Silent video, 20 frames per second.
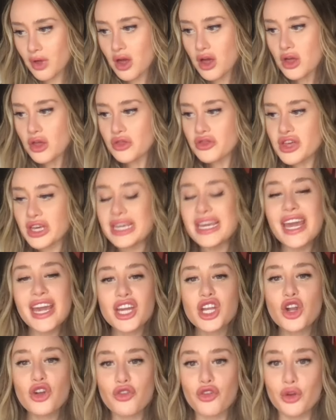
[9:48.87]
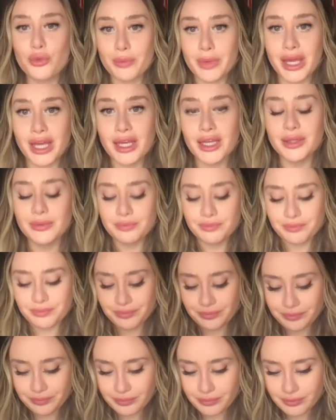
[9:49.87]
The kicker for me,
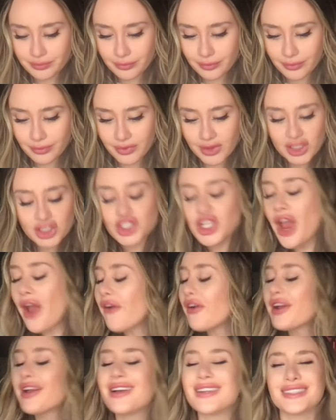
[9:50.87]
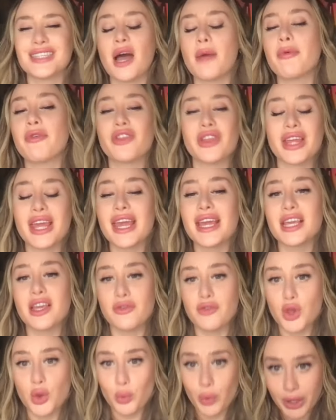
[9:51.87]
the cherry on top of the cake,
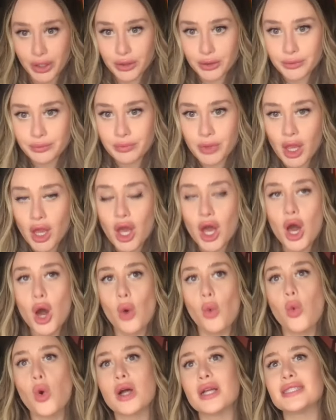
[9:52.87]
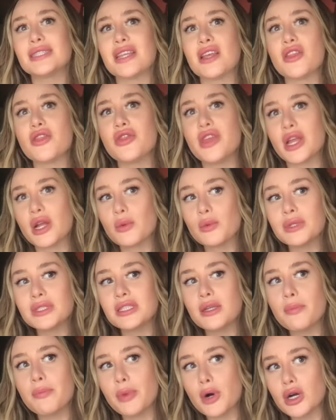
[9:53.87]
if you will, was there was
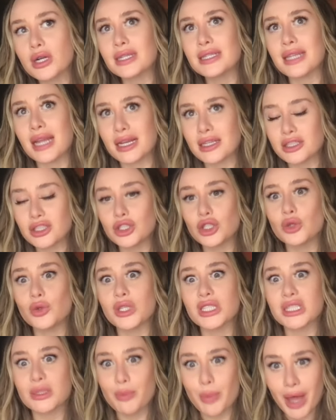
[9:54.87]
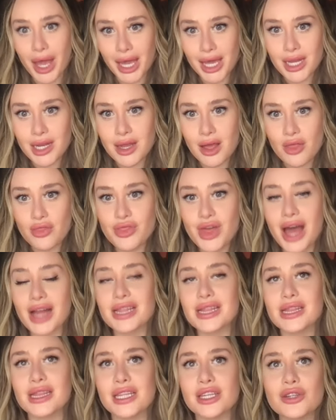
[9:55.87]
a book next to his bed that
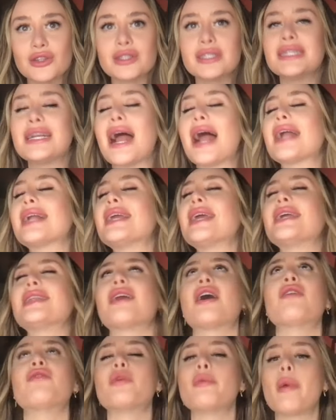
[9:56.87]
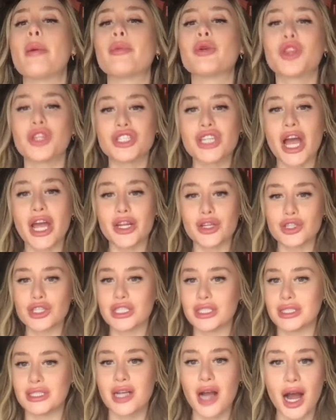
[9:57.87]
literally, I cannot remember the title
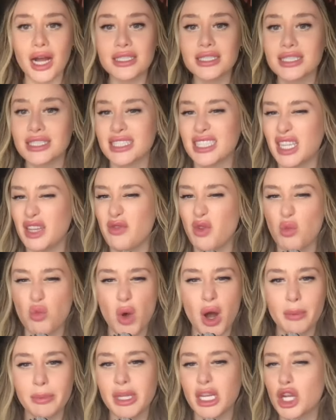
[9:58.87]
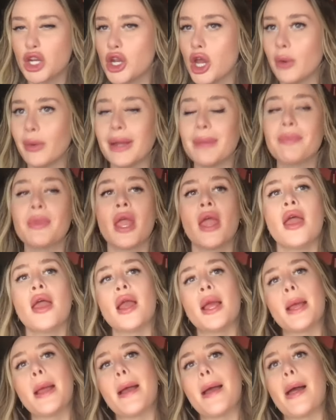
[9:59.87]
because God doesn't even want me to know it.
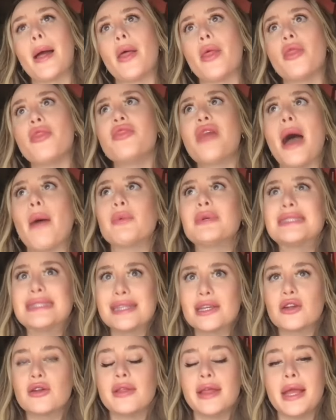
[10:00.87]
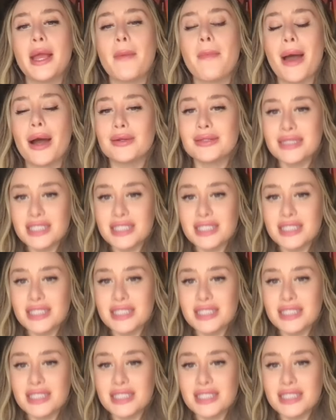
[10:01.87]
That was literally about